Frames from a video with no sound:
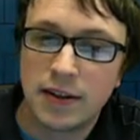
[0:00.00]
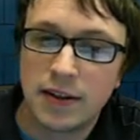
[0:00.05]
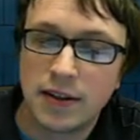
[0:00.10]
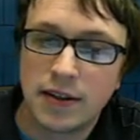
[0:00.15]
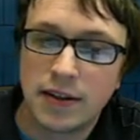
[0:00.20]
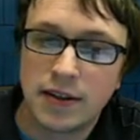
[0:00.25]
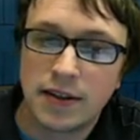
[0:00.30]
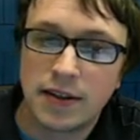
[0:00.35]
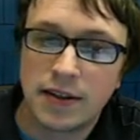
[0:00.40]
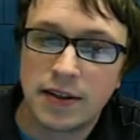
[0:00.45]

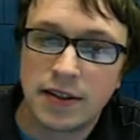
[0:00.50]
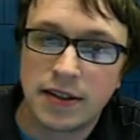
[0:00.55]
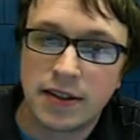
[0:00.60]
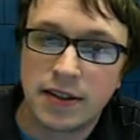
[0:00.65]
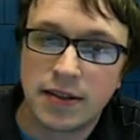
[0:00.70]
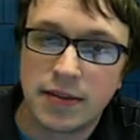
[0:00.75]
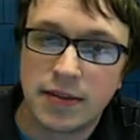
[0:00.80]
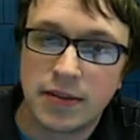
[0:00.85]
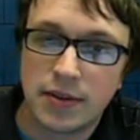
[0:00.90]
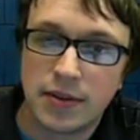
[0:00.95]
This
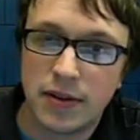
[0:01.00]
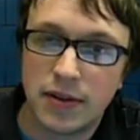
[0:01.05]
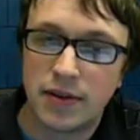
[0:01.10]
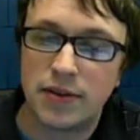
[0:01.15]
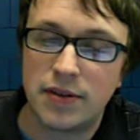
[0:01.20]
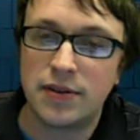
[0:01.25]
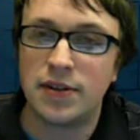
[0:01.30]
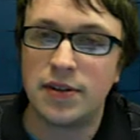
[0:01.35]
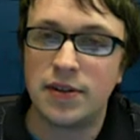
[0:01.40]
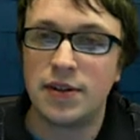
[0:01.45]
custom
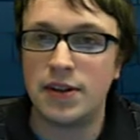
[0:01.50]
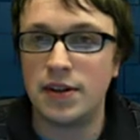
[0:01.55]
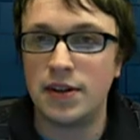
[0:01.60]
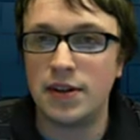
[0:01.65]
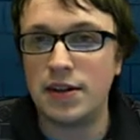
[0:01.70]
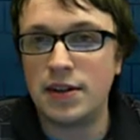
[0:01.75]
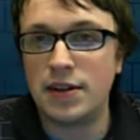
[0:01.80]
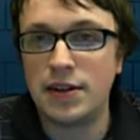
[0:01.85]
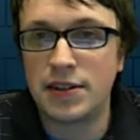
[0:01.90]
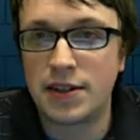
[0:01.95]
pull
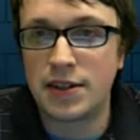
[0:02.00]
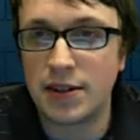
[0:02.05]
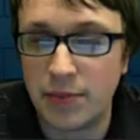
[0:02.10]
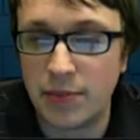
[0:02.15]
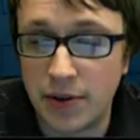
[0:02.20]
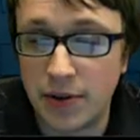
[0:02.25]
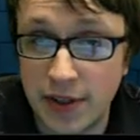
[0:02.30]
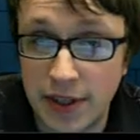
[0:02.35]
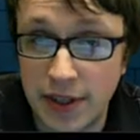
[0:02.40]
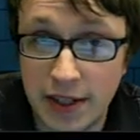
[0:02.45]
is going to
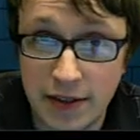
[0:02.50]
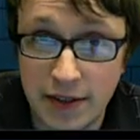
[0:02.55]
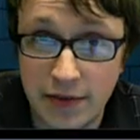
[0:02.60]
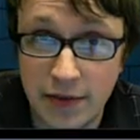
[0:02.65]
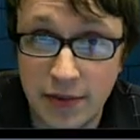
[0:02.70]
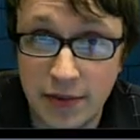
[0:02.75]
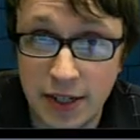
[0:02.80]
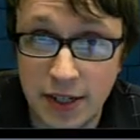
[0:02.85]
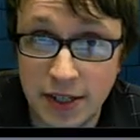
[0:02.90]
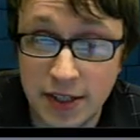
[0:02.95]
pull that
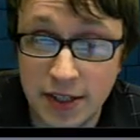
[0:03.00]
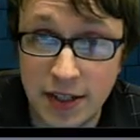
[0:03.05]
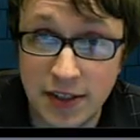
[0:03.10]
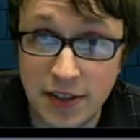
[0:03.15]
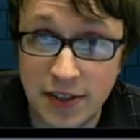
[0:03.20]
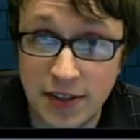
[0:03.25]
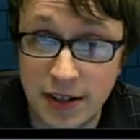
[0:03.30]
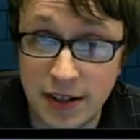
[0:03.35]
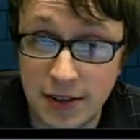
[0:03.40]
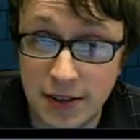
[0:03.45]
information I
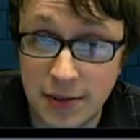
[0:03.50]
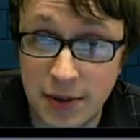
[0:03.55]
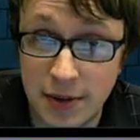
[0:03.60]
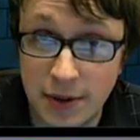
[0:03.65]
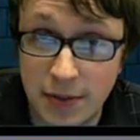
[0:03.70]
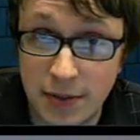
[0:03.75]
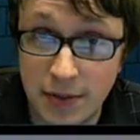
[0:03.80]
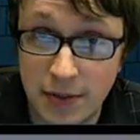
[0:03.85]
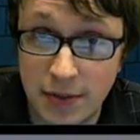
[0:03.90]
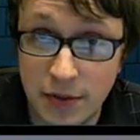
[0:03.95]
talked
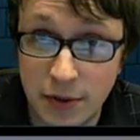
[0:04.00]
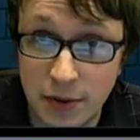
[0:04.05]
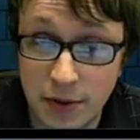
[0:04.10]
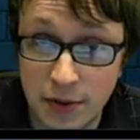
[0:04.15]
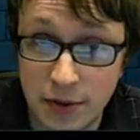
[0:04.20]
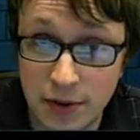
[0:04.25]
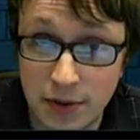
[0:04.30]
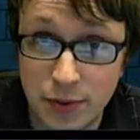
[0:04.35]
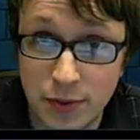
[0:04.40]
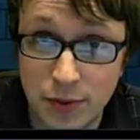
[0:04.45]
about
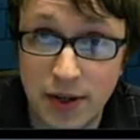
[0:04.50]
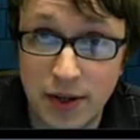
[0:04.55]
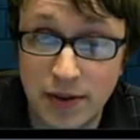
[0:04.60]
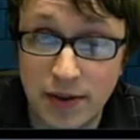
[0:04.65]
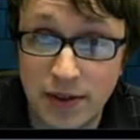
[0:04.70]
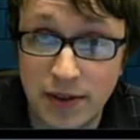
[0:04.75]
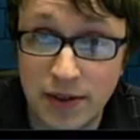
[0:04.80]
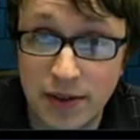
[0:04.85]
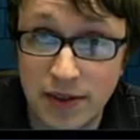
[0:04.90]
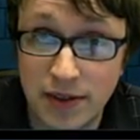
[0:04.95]
before, as well as the